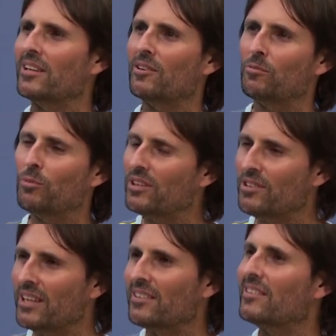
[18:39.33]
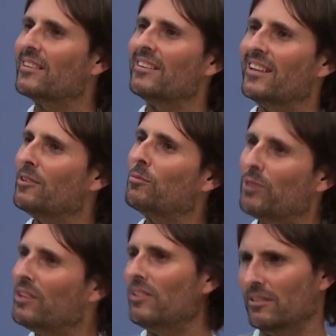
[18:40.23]
think that it
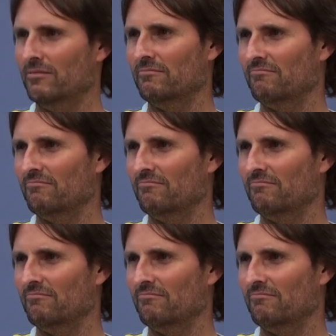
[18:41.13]
will.